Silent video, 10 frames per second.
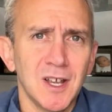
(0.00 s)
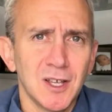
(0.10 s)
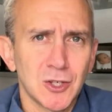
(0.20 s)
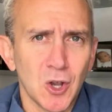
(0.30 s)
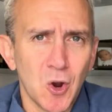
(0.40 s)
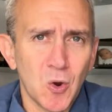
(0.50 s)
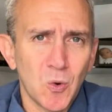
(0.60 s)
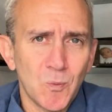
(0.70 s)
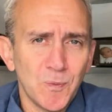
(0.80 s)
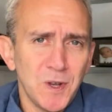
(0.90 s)

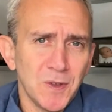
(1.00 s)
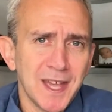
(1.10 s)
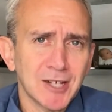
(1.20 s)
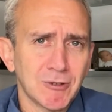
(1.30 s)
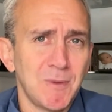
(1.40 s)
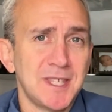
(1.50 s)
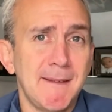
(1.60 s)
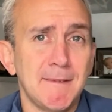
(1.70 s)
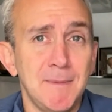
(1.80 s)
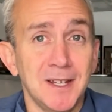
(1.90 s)
So, you know, the X-ray would
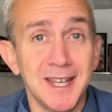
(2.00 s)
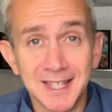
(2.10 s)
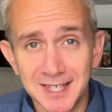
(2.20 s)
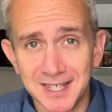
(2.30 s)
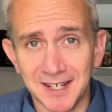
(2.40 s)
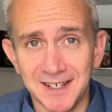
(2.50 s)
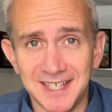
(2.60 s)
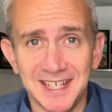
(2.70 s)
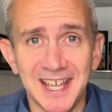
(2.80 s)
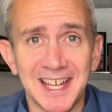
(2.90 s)
seem to be unnecessary
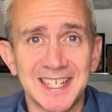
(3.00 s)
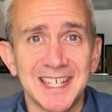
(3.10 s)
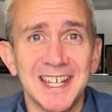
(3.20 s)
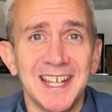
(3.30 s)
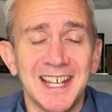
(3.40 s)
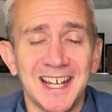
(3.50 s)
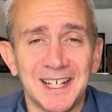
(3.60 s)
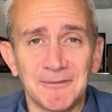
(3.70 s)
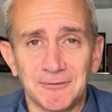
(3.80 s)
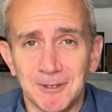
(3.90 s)
to get
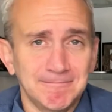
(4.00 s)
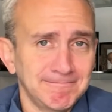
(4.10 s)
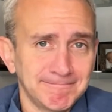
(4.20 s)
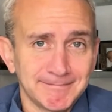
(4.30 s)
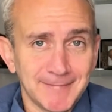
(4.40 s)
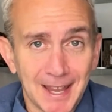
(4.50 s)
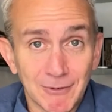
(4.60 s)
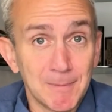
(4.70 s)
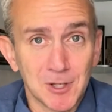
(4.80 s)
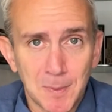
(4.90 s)
from
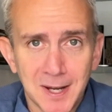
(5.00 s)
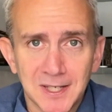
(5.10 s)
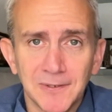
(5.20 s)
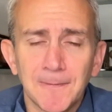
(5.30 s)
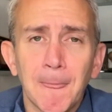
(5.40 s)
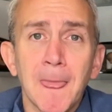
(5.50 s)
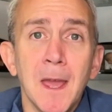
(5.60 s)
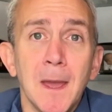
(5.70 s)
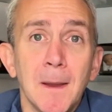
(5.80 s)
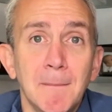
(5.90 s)
every perspective.
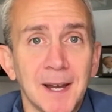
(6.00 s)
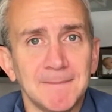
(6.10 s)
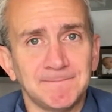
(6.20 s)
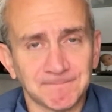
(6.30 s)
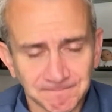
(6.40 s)
But